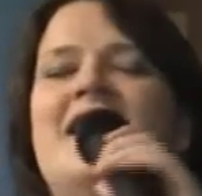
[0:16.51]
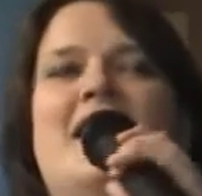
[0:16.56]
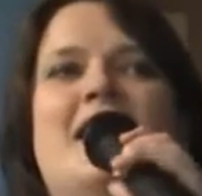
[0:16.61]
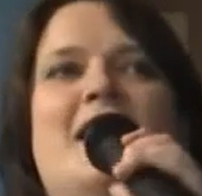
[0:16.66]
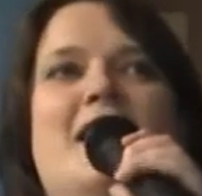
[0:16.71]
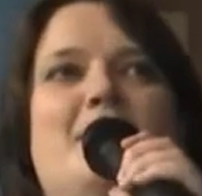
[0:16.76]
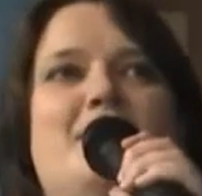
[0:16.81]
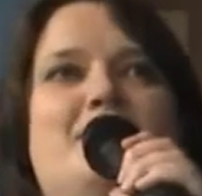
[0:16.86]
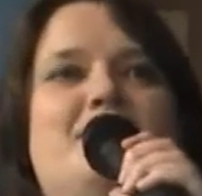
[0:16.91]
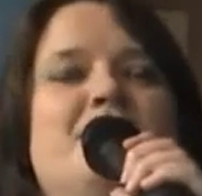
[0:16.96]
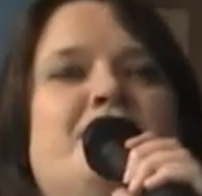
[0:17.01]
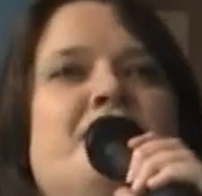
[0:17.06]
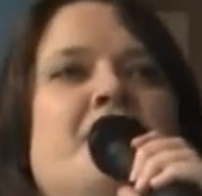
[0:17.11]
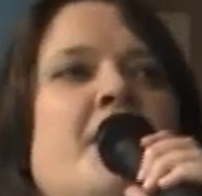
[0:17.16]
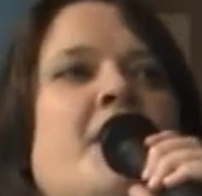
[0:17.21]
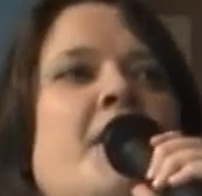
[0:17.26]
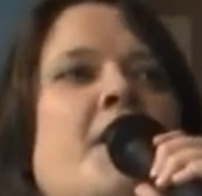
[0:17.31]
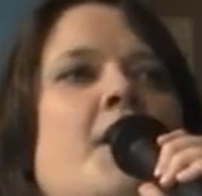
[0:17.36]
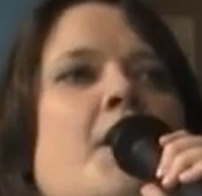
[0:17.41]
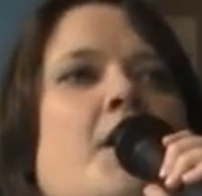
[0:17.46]

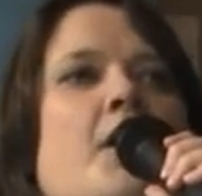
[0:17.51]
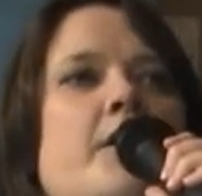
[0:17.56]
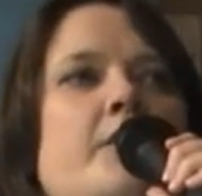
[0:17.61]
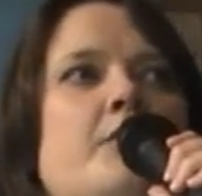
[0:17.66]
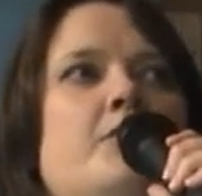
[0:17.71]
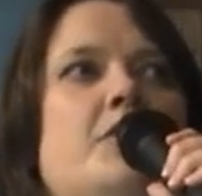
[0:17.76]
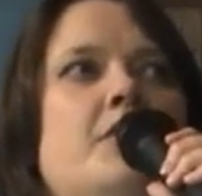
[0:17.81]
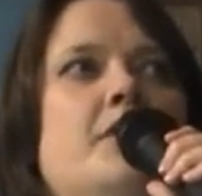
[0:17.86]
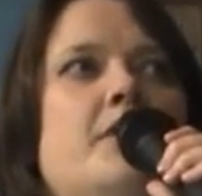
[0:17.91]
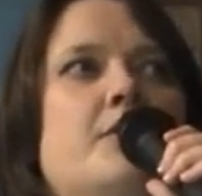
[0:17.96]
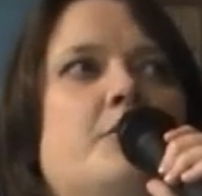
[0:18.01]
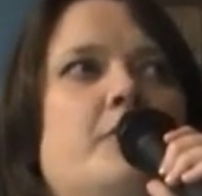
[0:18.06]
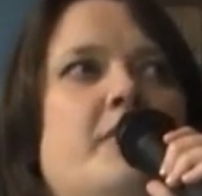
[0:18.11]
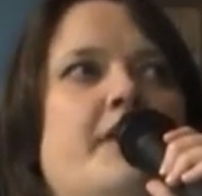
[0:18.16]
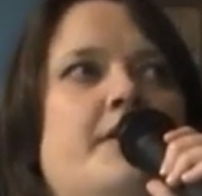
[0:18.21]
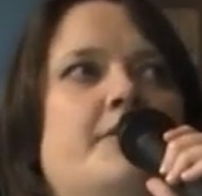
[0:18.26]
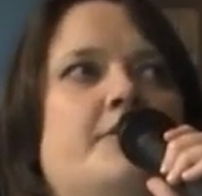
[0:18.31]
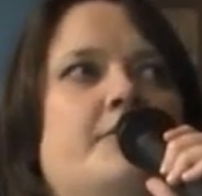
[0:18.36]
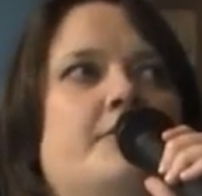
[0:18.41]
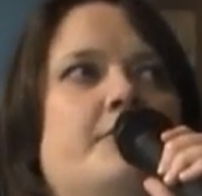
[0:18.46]
I work
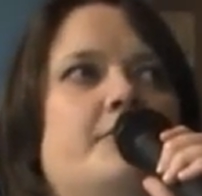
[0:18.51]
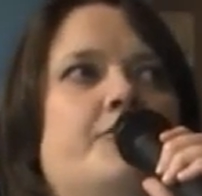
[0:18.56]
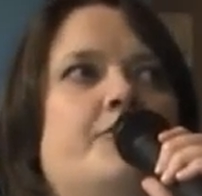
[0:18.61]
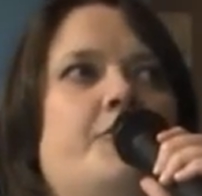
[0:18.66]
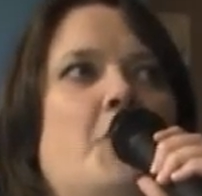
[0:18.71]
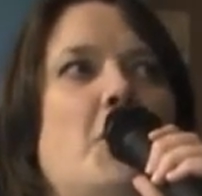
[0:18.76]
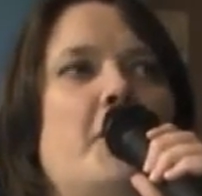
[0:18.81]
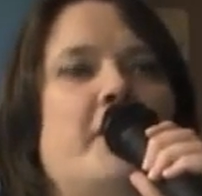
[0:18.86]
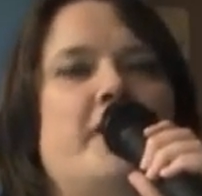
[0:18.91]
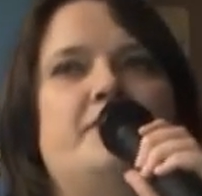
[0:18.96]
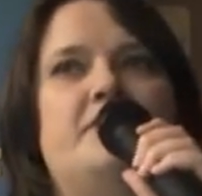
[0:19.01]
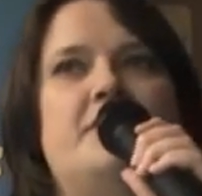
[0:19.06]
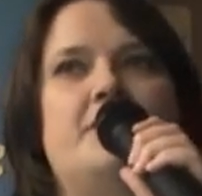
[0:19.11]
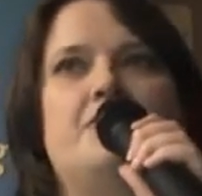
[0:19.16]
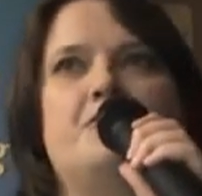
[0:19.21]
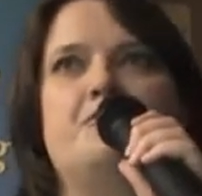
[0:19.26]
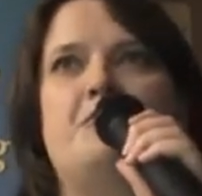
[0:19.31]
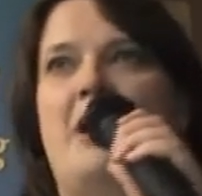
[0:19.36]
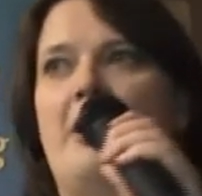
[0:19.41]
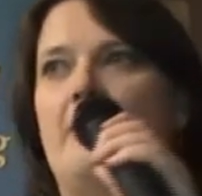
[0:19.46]
with 5
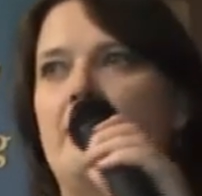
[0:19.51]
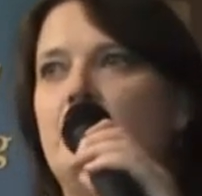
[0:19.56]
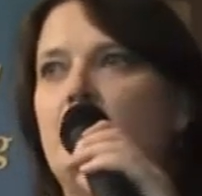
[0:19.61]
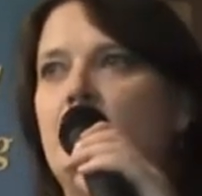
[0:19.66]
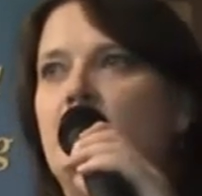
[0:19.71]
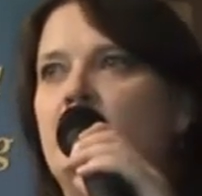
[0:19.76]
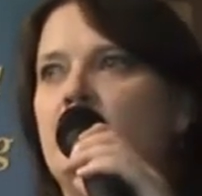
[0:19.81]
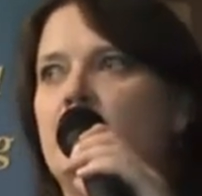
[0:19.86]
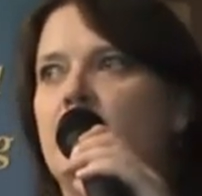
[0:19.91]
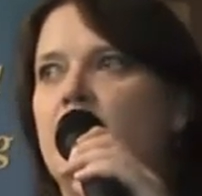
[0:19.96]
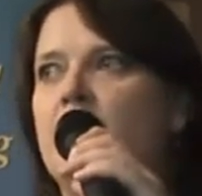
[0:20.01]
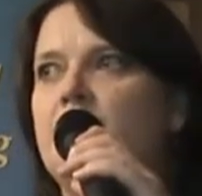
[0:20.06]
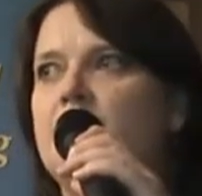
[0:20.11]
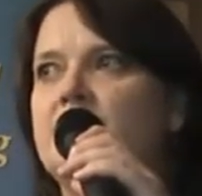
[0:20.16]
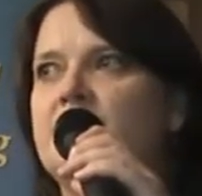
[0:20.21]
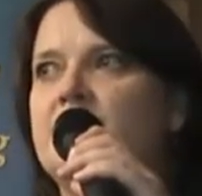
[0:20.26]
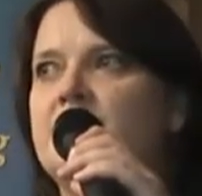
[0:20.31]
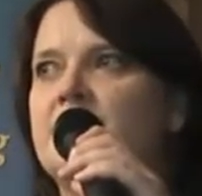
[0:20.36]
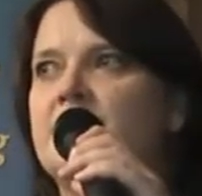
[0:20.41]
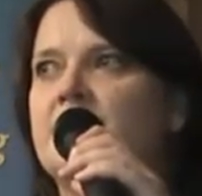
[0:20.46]
different paranormal
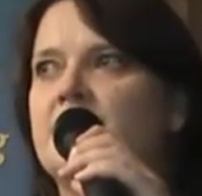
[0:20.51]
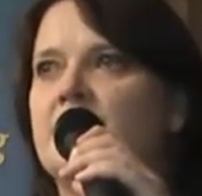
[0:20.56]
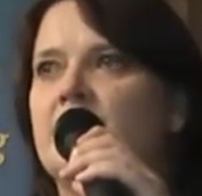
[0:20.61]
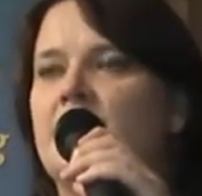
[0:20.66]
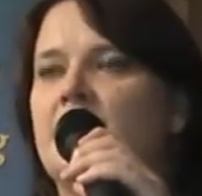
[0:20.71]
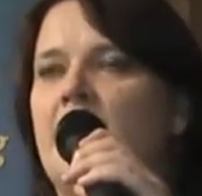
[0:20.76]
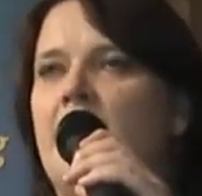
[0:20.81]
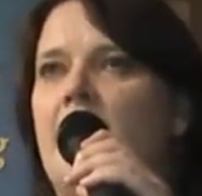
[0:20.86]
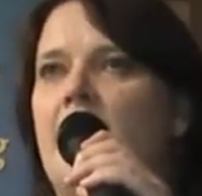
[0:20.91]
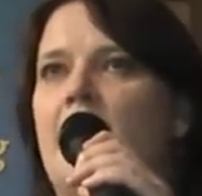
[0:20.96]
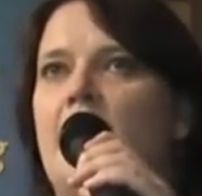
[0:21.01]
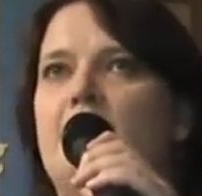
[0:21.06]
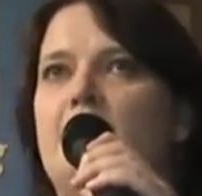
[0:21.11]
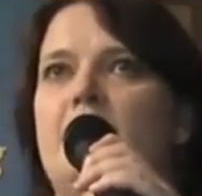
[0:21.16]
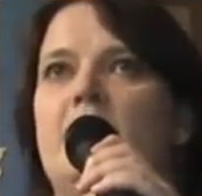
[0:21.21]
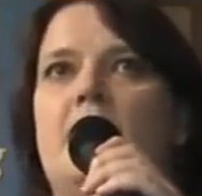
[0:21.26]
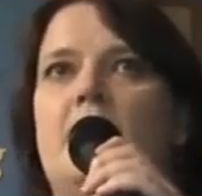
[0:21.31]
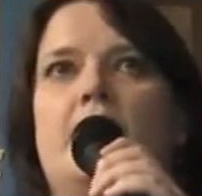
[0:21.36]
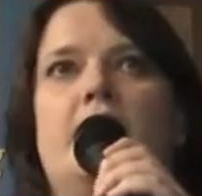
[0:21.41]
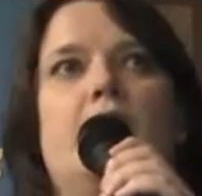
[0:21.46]
groups,
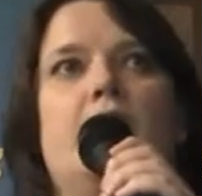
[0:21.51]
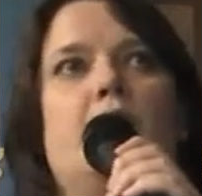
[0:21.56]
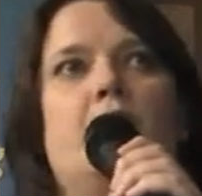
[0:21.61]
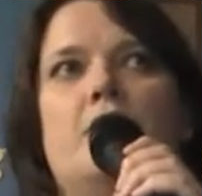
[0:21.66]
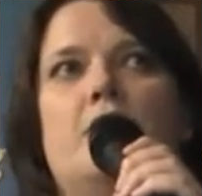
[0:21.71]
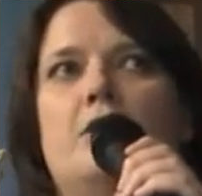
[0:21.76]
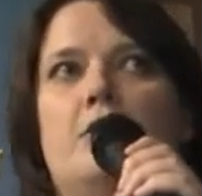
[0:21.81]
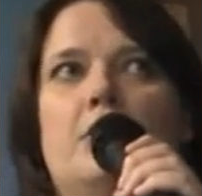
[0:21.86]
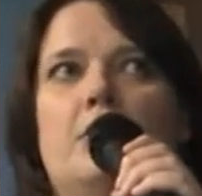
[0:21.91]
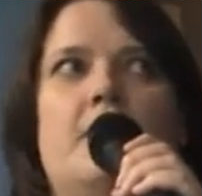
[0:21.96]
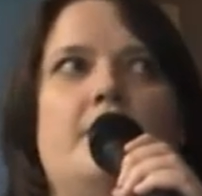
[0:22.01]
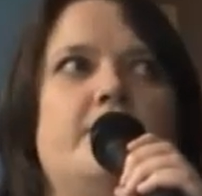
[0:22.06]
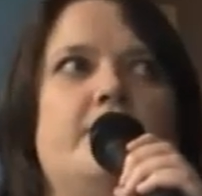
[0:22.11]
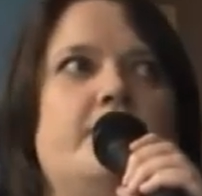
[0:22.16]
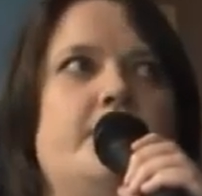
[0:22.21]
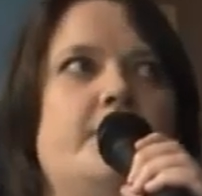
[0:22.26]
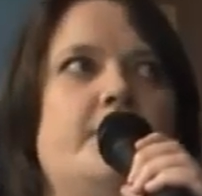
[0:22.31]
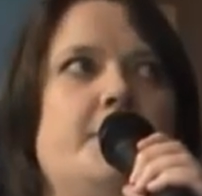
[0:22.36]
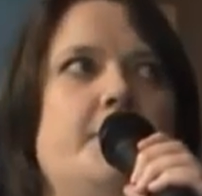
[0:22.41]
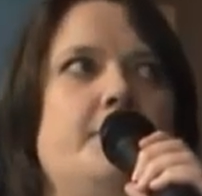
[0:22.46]
and I work all
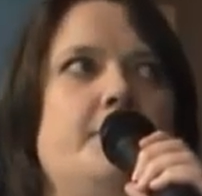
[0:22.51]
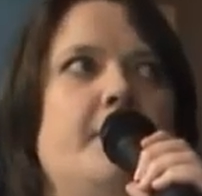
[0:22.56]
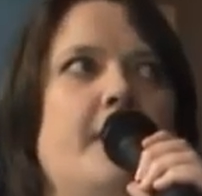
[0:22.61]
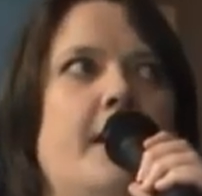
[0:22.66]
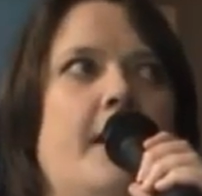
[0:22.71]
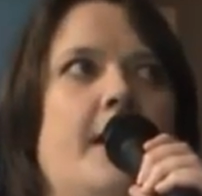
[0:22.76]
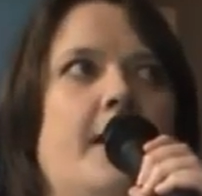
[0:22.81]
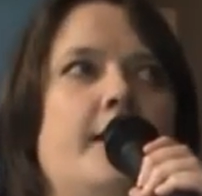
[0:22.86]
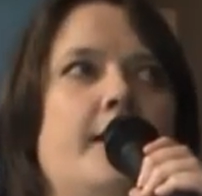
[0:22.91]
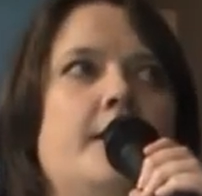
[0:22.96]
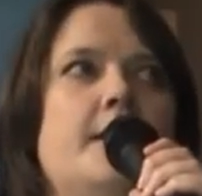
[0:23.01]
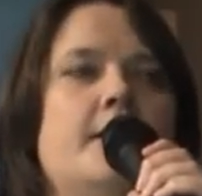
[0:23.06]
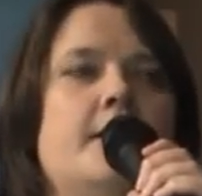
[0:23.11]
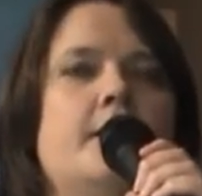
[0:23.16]
over the UK.